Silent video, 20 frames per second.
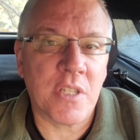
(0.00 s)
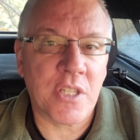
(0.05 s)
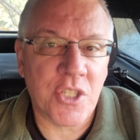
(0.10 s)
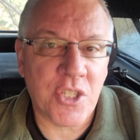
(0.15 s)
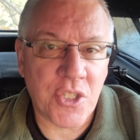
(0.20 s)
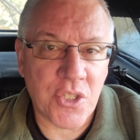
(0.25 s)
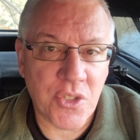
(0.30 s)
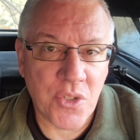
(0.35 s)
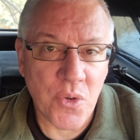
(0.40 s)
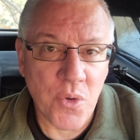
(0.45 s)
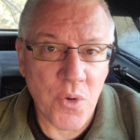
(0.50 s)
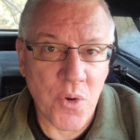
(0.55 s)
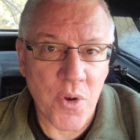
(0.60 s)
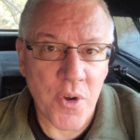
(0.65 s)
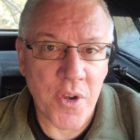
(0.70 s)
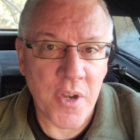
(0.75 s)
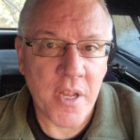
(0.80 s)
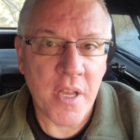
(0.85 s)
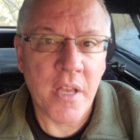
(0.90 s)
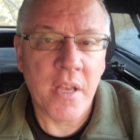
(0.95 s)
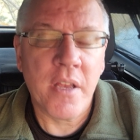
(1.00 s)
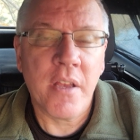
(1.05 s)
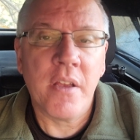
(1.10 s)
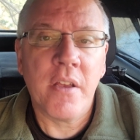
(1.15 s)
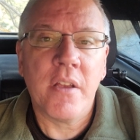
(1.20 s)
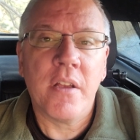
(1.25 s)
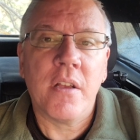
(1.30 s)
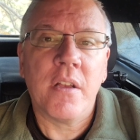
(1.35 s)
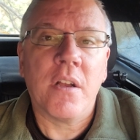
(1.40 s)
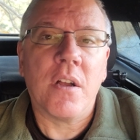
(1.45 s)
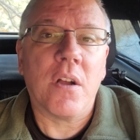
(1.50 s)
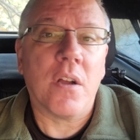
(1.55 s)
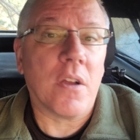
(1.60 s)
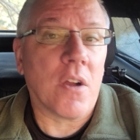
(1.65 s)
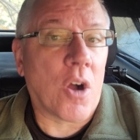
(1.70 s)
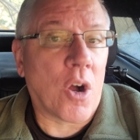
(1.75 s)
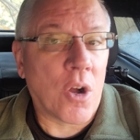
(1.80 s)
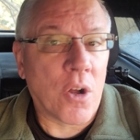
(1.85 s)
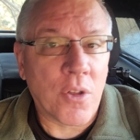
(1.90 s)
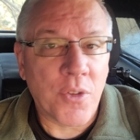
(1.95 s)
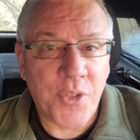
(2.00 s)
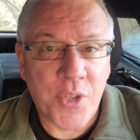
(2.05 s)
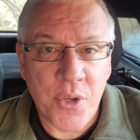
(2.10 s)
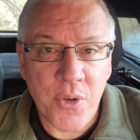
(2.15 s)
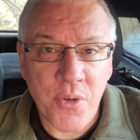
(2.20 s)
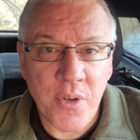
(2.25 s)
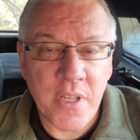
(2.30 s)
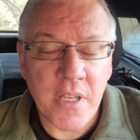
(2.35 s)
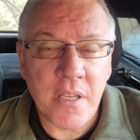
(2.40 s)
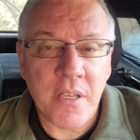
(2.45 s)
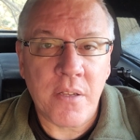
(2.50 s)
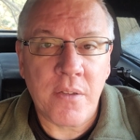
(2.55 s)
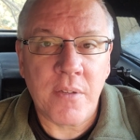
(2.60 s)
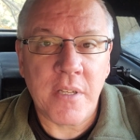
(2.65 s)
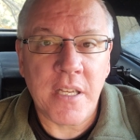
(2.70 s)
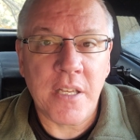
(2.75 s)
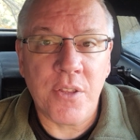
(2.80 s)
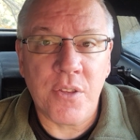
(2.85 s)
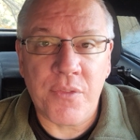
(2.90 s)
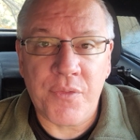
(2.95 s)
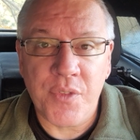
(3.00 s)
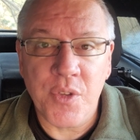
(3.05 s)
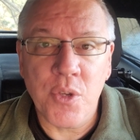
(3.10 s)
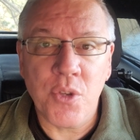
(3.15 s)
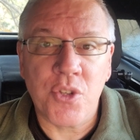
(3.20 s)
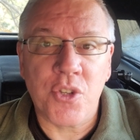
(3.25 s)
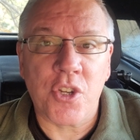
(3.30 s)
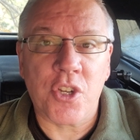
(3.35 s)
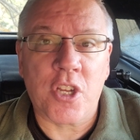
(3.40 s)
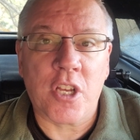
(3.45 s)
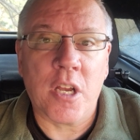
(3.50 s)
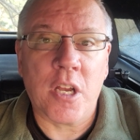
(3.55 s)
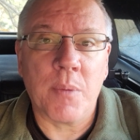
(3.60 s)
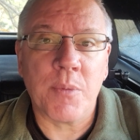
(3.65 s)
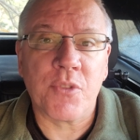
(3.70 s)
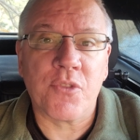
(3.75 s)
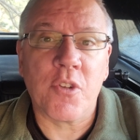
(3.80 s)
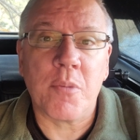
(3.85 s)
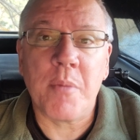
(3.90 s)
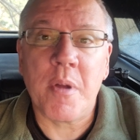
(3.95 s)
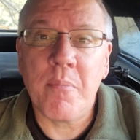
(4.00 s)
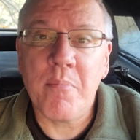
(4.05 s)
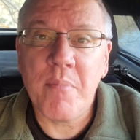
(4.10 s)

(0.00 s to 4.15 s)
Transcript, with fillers: is stored, all tuning in the future comes from a